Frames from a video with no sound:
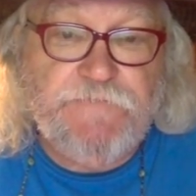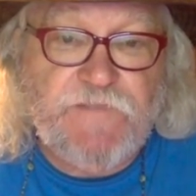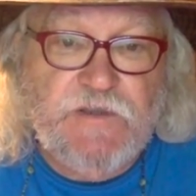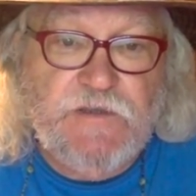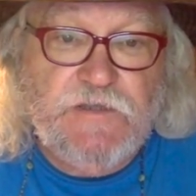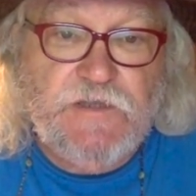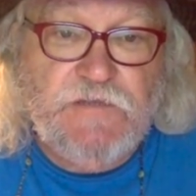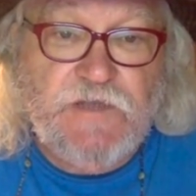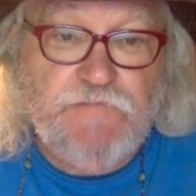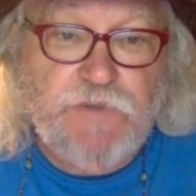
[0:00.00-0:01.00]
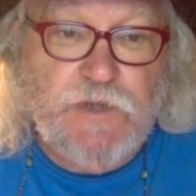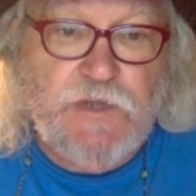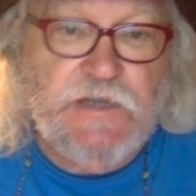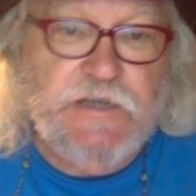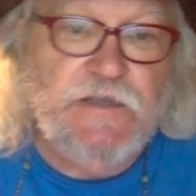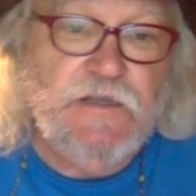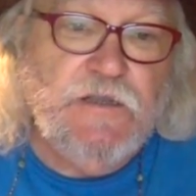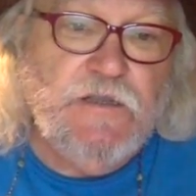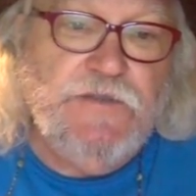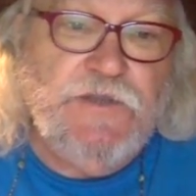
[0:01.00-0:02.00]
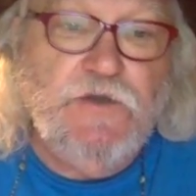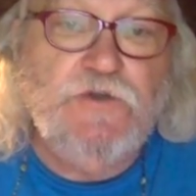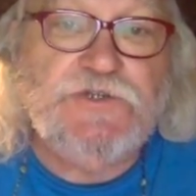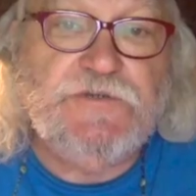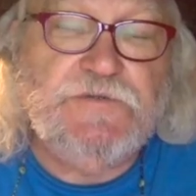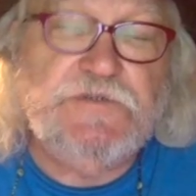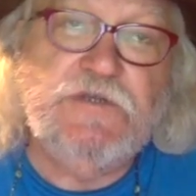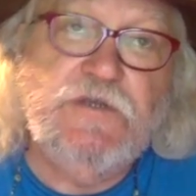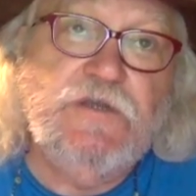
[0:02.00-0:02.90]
that ply the oceans.